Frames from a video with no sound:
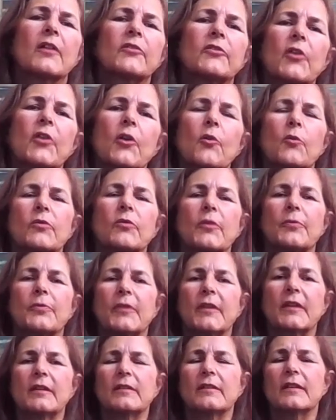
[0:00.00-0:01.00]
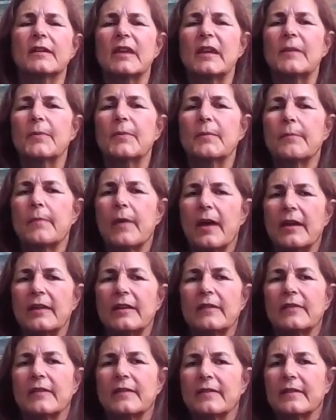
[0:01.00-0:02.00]
So the thing to keep in
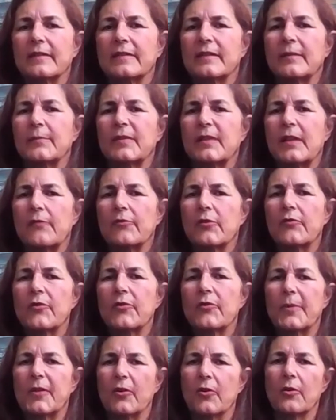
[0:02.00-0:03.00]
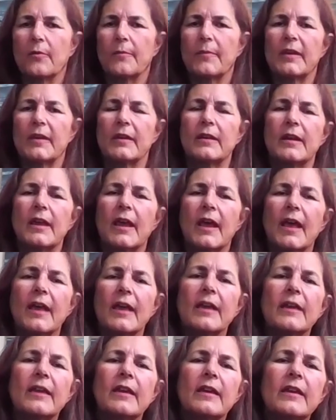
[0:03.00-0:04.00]
mind at the systems level of the pyramid
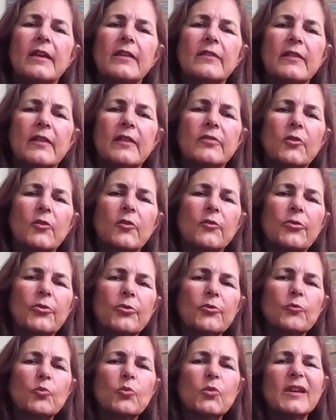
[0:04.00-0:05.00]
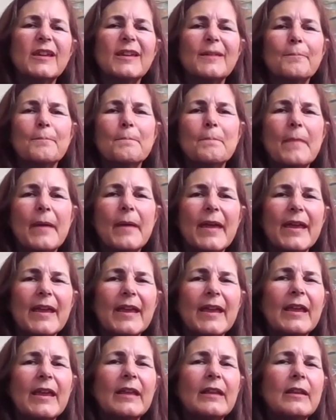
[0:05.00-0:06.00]
is that there are 3
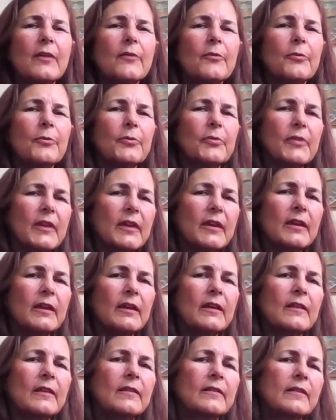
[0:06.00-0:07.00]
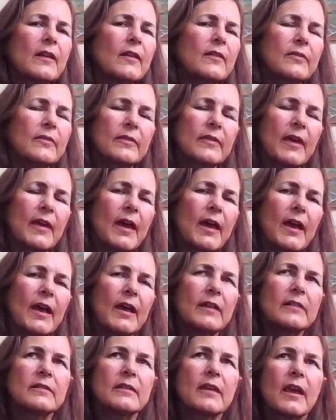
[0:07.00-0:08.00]
main things
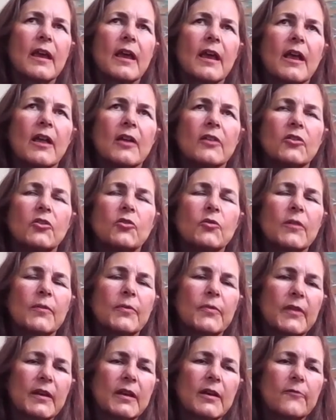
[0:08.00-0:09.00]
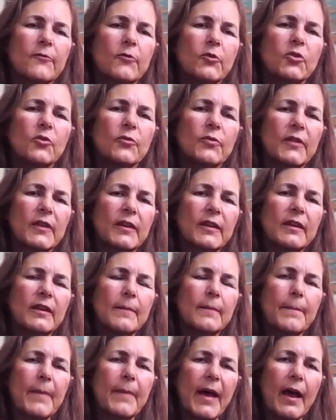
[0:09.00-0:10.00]
that you can think of when you're
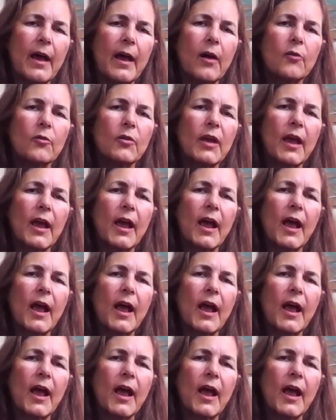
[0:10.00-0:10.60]
thinking about